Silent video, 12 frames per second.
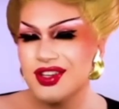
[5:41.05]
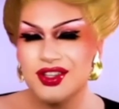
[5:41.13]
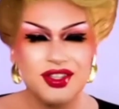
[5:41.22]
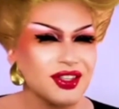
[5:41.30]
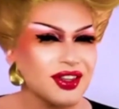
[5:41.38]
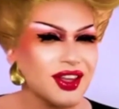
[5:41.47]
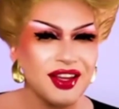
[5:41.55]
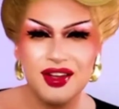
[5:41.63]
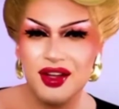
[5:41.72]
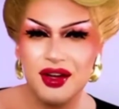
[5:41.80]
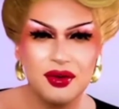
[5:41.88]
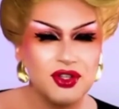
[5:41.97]
And just to, like,
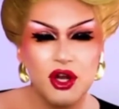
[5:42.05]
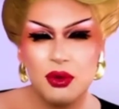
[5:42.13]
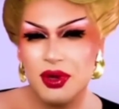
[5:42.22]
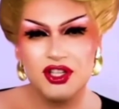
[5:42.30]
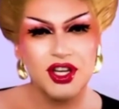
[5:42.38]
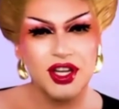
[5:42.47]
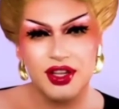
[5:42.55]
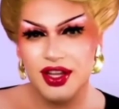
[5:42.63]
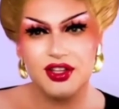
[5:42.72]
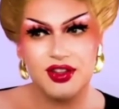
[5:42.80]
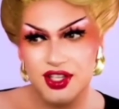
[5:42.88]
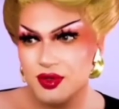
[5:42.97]
show my,
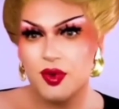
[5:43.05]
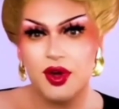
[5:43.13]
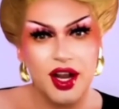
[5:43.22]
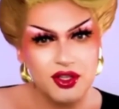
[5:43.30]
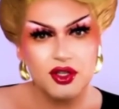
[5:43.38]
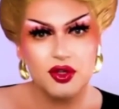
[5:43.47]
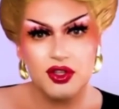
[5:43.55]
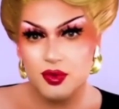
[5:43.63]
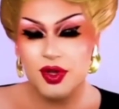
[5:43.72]
like, this is what I do.